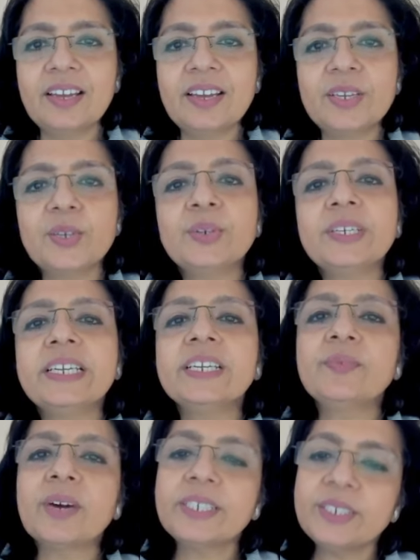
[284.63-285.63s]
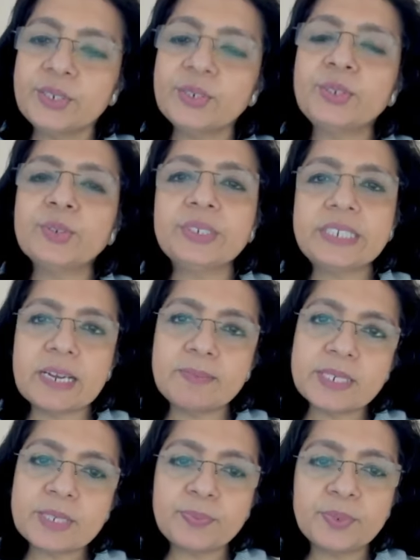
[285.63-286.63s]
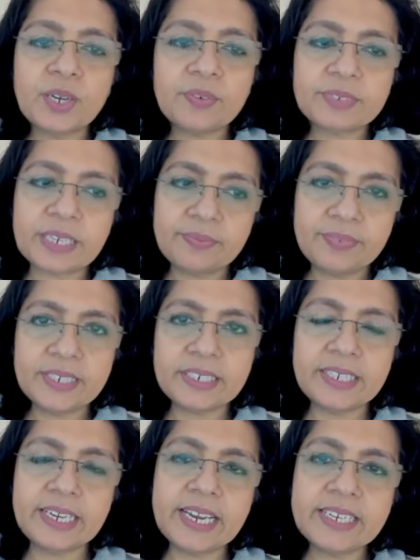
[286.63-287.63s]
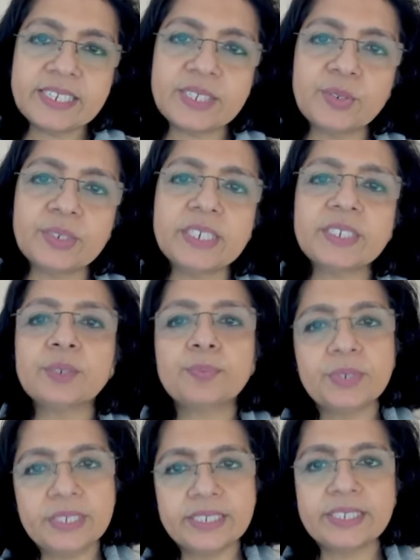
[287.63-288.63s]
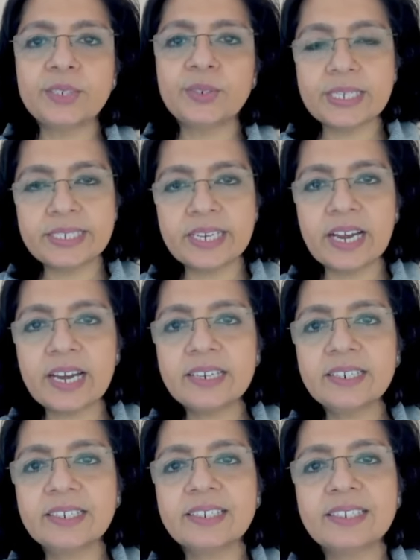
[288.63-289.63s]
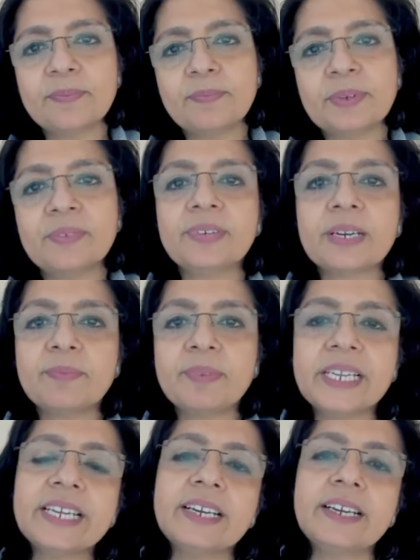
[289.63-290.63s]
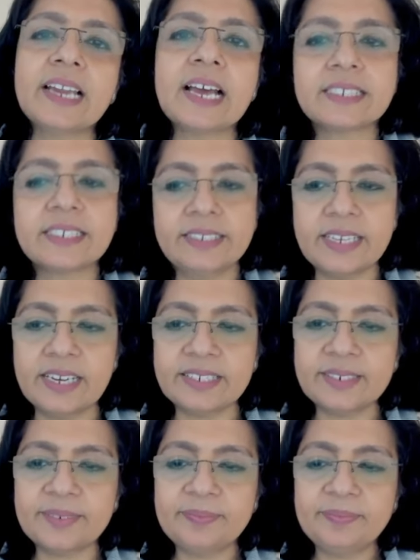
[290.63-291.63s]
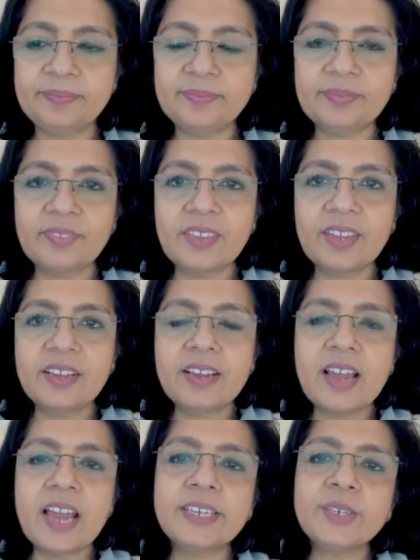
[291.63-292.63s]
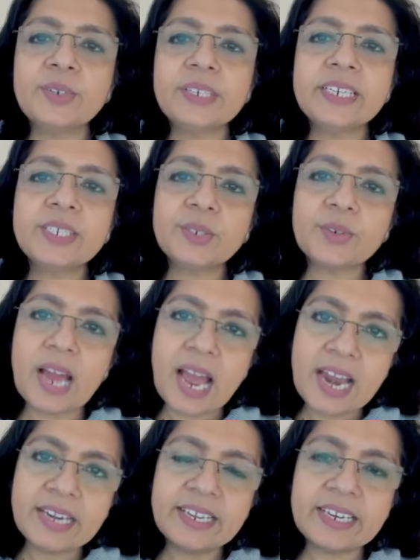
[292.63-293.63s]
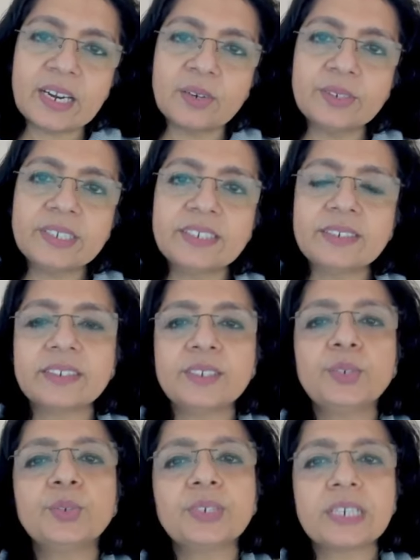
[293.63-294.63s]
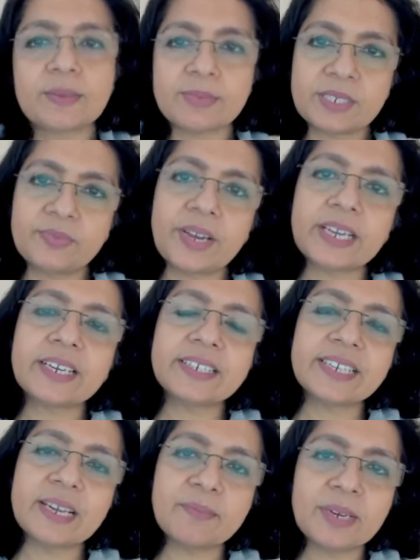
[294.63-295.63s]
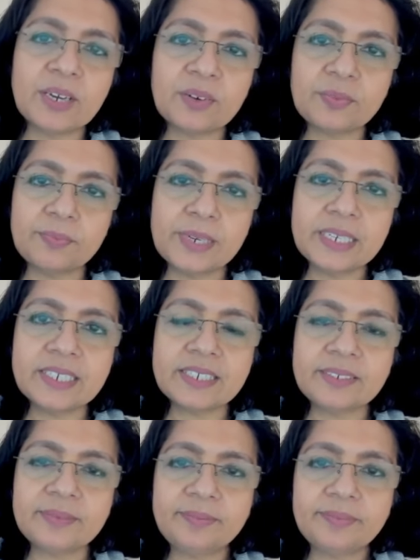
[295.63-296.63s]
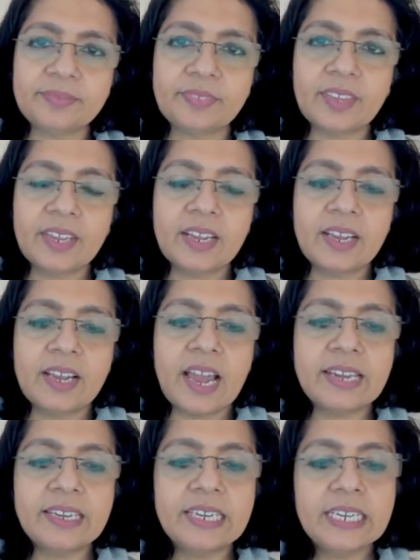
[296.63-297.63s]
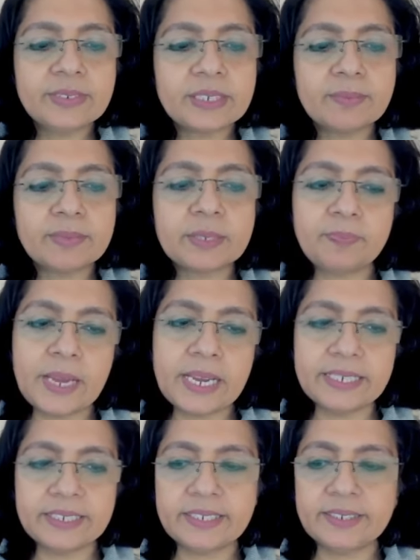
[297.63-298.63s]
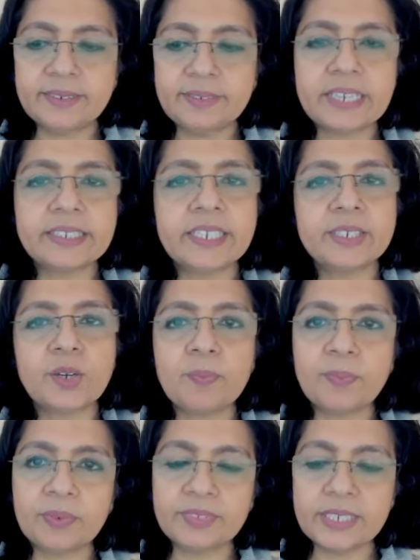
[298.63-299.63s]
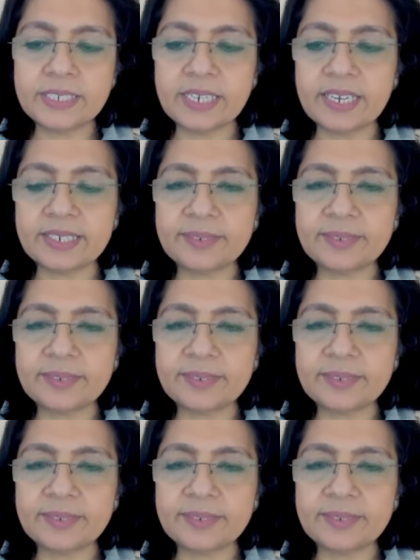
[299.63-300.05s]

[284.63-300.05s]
You need 1 to 2 tablespoons of kefir grains. You need to put it into a jar, preferably glass jar. And you need to add around 2 cups, 500 ml of milk, and leave some space at the top of the jar.